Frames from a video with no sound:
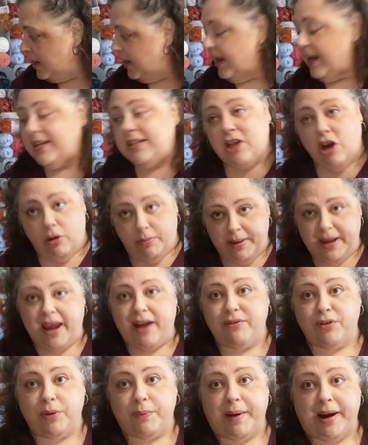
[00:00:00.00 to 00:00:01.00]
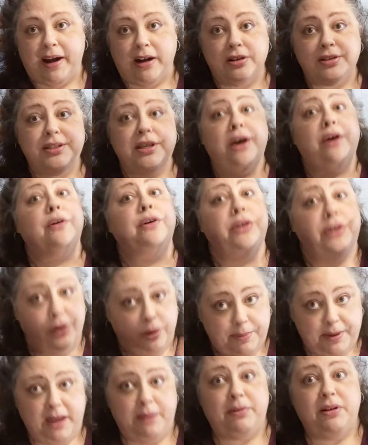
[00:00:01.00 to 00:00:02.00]
It's going to be everywhere, so
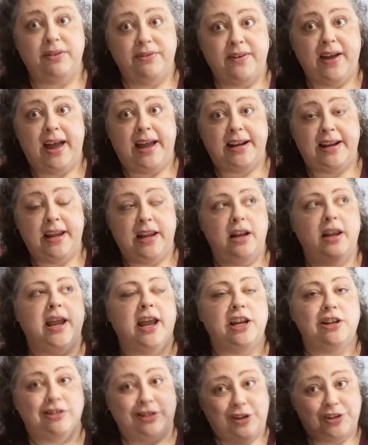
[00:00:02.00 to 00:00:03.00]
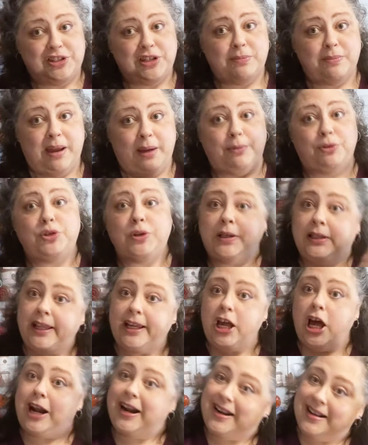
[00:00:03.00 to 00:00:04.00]
you'll be able to find it, and you'll also be able to
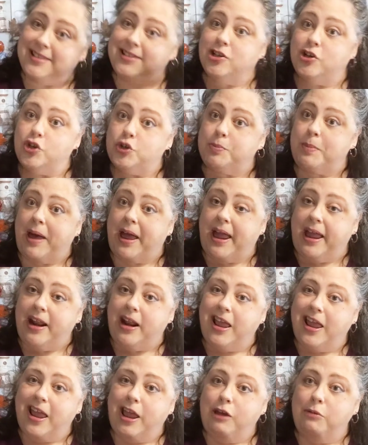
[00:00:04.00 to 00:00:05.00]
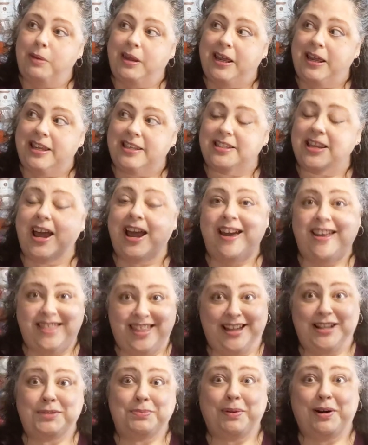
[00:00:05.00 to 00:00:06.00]
click on it and search by it, because
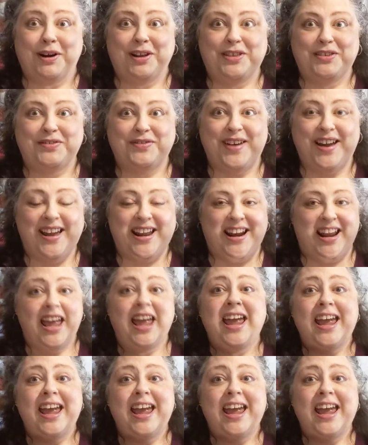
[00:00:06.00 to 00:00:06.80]
that's part of the fun.